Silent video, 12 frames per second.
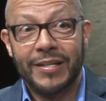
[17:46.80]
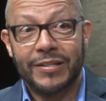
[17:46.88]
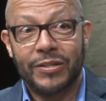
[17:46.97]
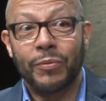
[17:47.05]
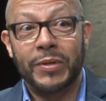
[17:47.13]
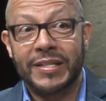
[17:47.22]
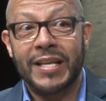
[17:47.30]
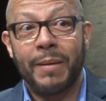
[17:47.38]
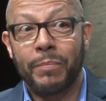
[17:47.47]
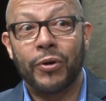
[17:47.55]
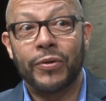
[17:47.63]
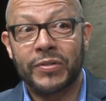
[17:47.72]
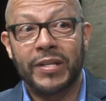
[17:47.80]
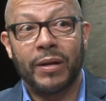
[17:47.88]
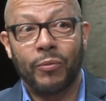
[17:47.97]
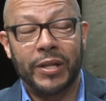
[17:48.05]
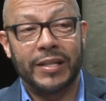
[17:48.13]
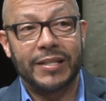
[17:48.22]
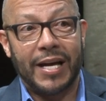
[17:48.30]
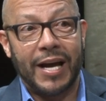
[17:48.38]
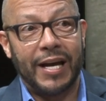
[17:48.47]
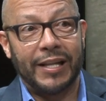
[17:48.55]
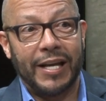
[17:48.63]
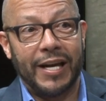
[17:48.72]
So it's that person I wanted to
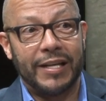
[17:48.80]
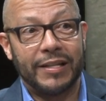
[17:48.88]
highlight.